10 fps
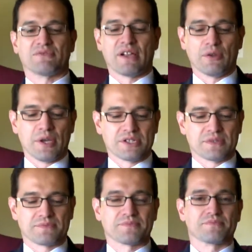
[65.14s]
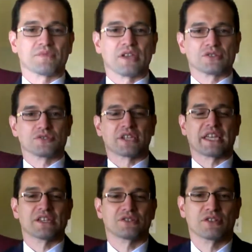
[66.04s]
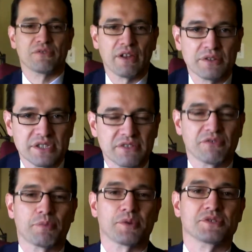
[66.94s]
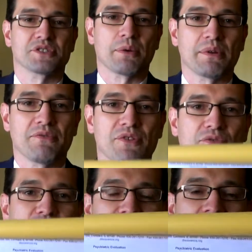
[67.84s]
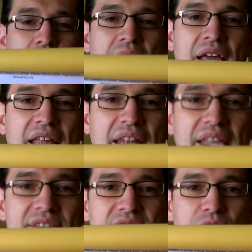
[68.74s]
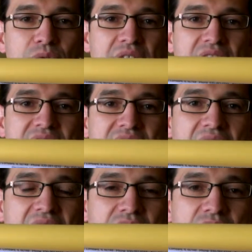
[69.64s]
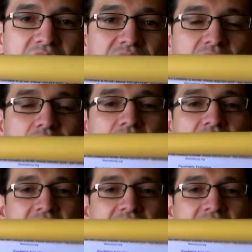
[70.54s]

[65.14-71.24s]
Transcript: evaluation. So the psychiatric evaluation, if a person's coming in for the first time, needs to read psychiatric eval.